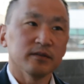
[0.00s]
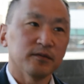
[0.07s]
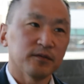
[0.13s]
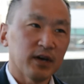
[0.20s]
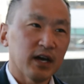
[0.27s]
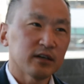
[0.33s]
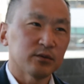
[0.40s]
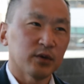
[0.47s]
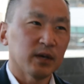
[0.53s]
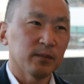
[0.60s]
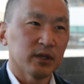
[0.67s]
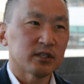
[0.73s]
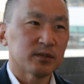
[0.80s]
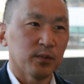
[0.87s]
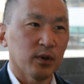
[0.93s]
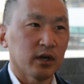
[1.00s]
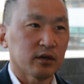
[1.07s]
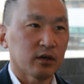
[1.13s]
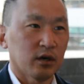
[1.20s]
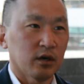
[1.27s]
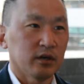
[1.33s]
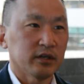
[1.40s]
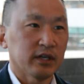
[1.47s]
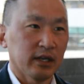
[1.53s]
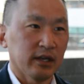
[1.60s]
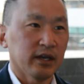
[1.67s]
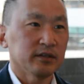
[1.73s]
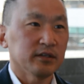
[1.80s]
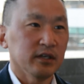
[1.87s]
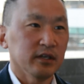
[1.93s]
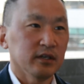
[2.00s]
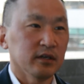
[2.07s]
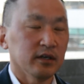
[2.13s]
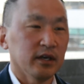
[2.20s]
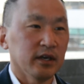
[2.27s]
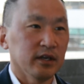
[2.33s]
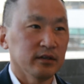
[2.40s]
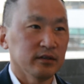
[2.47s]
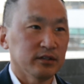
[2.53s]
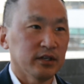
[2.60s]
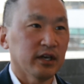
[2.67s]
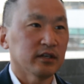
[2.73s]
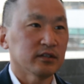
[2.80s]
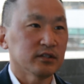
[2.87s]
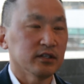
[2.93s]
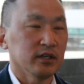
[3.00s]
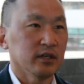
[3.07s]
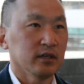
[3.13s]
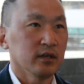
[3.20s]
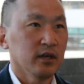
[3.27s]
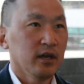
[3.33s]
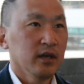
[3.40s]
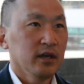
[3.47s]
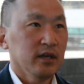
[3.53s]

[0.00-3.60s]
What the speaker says: in fact, dry blood spot card collecting and testing